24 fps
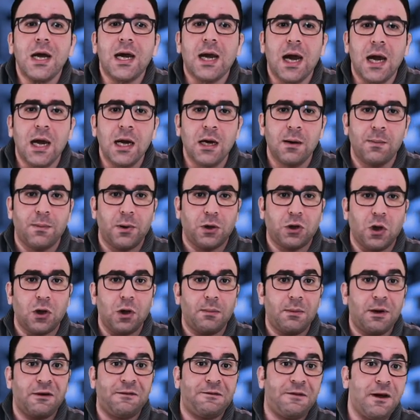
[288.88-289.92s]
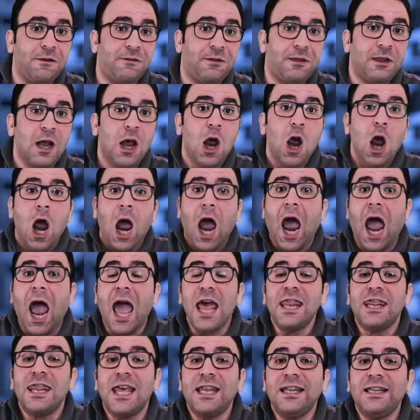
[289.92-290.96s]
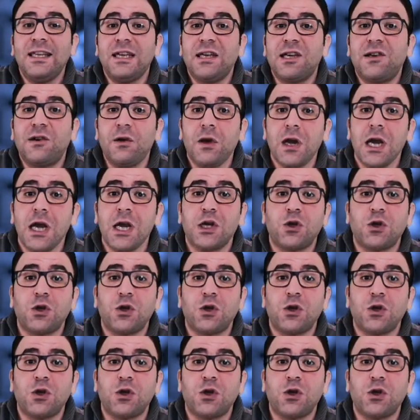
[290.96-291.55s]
king Ptolemy V and the decree